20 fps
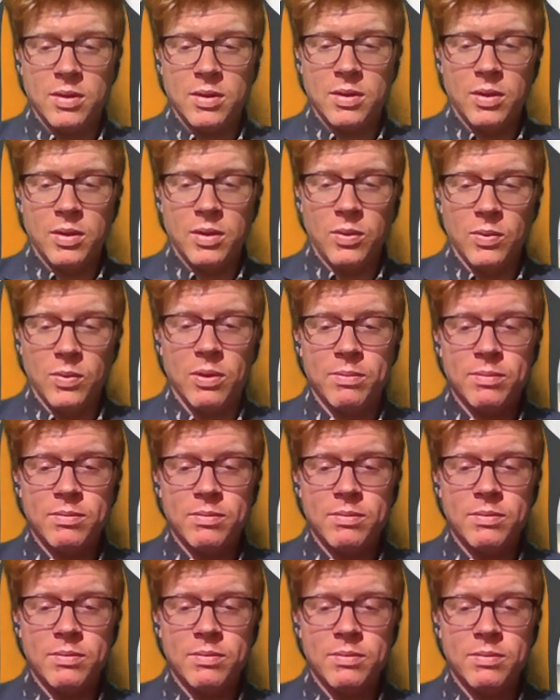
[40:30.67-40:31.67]
Well,
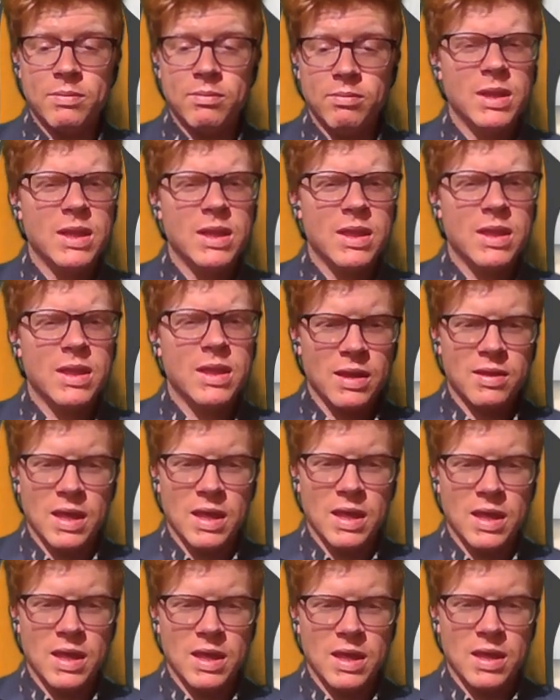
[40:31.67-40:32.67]
let's at least
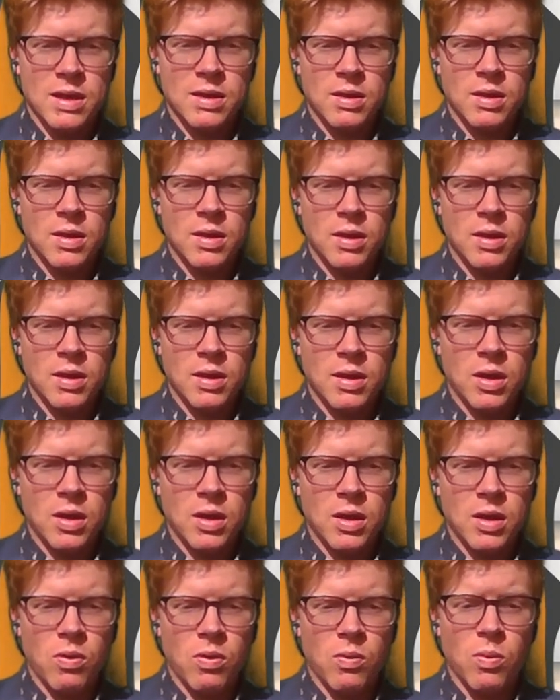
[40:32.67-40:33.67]
see
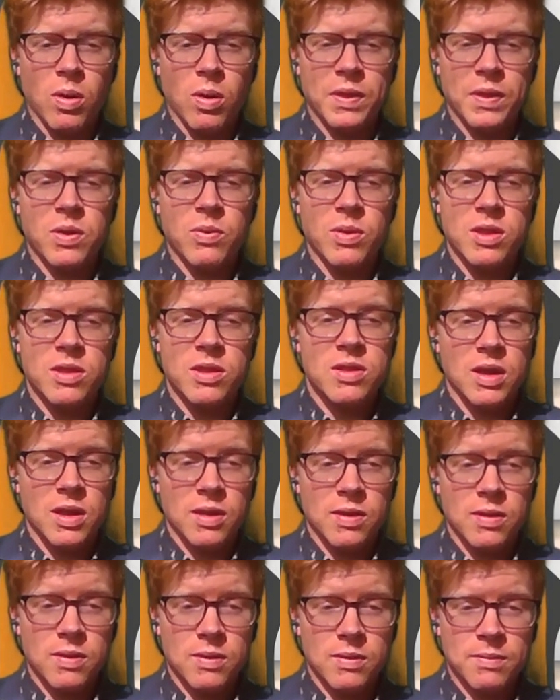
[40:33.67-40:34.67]
what the question
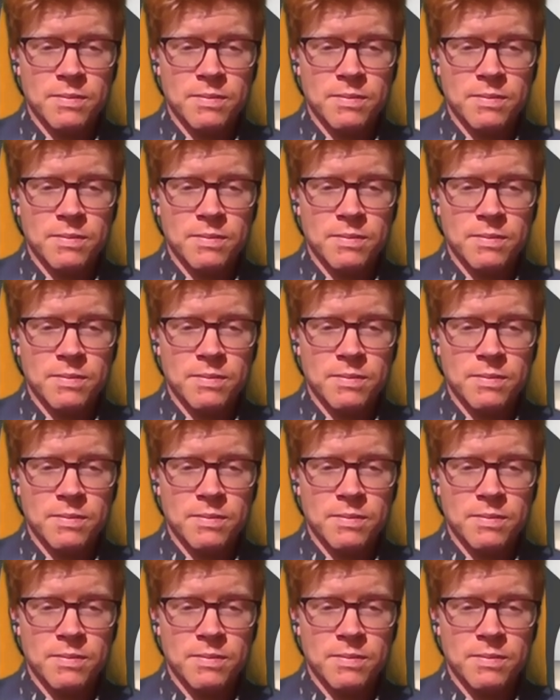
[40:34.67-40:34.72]
is.